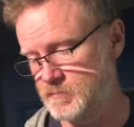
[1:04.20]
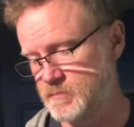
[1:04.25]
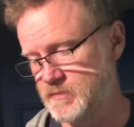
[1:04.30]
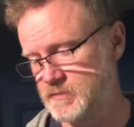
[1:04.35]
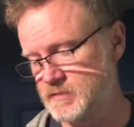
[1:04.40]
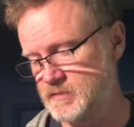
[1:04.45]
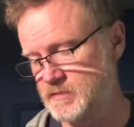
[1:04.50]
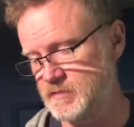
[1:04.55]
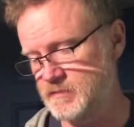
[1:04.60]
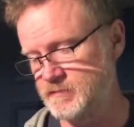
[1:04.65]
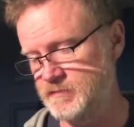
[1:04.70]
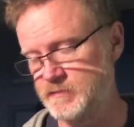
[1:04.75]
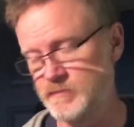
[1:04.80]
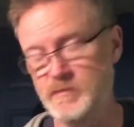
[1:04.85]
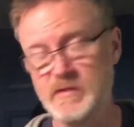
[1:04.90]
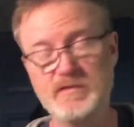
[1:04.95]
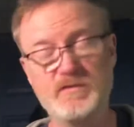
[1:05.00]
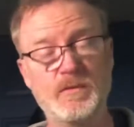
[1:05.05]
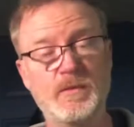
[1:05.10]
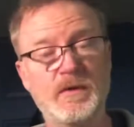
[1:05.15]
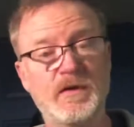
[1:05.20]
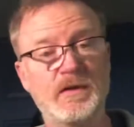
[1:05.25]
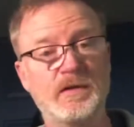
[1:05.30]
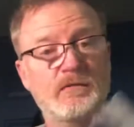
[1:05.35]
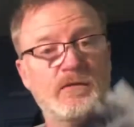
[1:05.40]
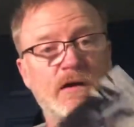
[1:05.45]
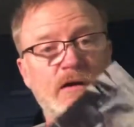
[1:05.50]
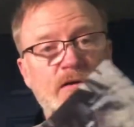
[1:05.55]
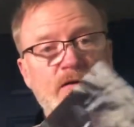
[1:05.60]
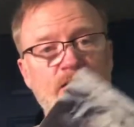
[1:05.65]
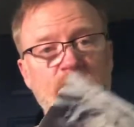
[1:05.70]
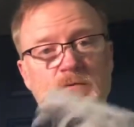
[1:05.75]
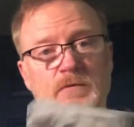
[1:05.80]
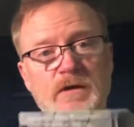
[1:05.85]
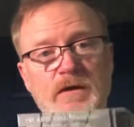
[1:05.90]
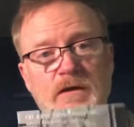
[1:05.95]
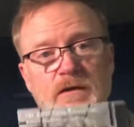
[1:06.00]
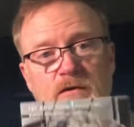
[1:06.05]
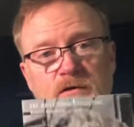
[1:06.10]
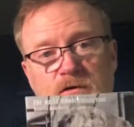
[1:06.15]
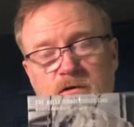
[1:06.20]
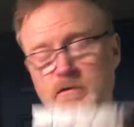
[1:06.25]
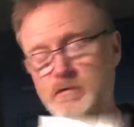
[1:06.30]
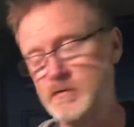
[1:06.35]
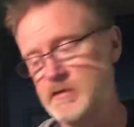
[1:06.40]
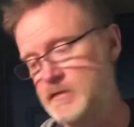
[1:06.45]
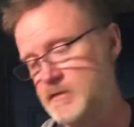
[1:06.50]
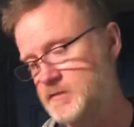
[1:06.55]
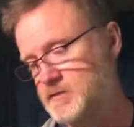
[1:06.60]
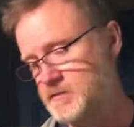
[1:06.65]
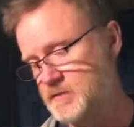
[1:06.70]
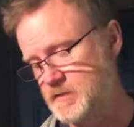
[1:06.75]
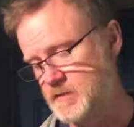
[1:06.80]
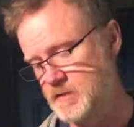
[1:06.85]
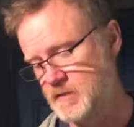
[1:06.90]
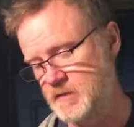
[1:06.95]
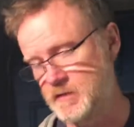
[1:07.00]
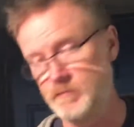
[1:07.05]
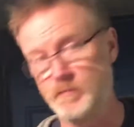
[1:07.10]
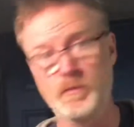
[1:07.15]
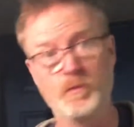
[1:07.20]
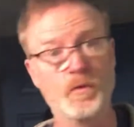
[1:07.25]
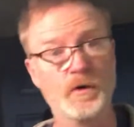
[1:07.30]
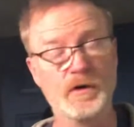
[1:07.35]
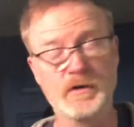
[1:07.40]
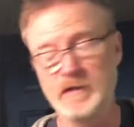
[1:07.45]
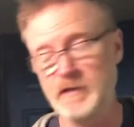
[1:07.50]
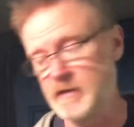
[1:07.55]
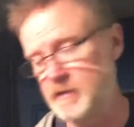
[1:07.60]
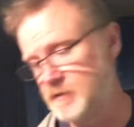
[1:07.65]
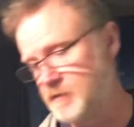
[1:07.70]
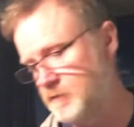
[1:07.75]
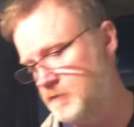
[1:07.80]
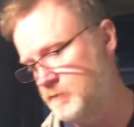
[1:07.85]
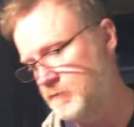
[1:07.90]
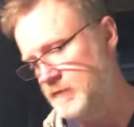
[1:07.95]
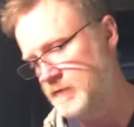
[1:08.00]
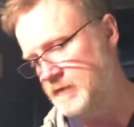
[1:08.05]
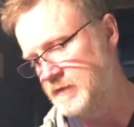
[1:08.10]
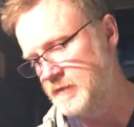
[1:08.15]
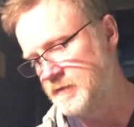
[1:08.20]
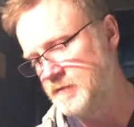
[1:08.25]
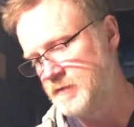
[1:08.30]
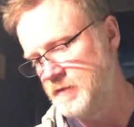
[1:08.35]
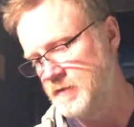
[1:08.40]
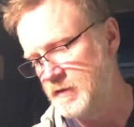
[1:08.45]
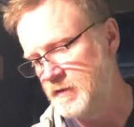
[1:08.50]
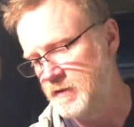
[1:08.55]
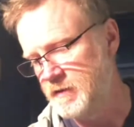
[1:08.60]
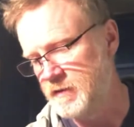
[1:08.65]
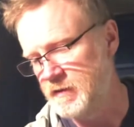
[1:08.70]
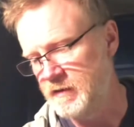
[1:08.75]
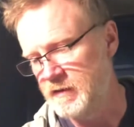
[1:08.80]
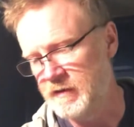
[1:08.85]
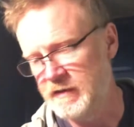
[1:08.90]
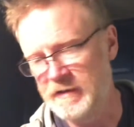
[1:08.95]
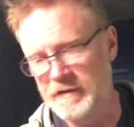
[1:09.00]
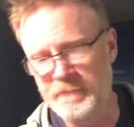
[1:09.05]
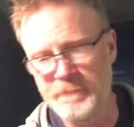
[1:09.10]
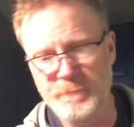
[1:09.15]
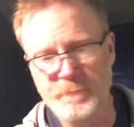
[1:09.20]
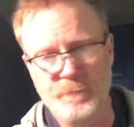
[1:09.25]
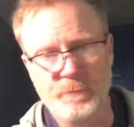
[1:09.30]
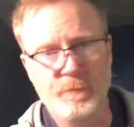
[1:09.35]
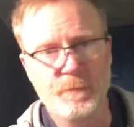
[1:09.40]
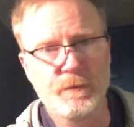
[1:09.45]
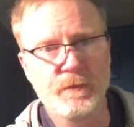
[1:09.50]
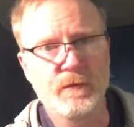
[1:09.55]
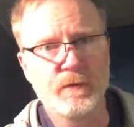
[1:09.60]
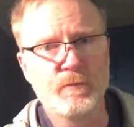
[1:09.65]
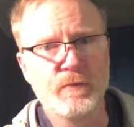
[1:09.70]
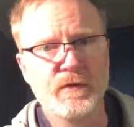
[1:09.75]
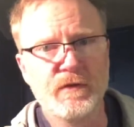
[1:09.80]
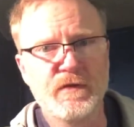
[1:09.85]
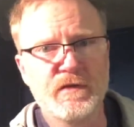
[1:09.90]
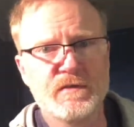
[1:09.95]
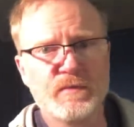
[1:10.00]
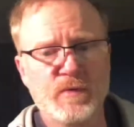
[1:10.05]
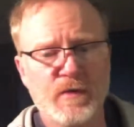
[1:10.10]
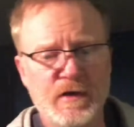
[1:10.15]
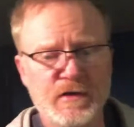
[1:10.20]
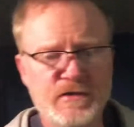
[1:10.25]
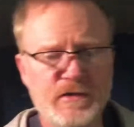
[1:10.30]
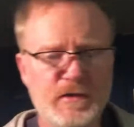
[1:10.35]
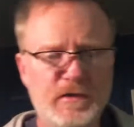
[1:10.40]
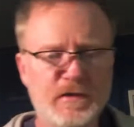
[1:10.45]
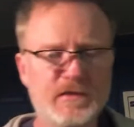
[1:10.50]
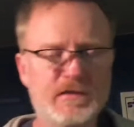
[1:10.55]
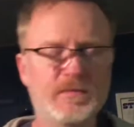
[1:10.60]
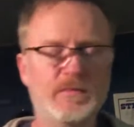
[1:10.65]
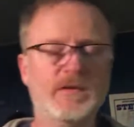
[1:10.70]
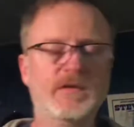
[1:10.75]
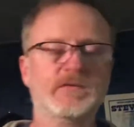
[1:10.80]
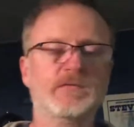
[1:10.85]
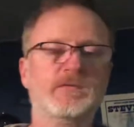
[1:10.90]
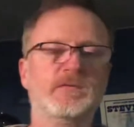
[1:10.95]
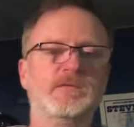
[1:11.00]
and stuff, and we even made a record a while ago, and we're working on another one now. But this project is about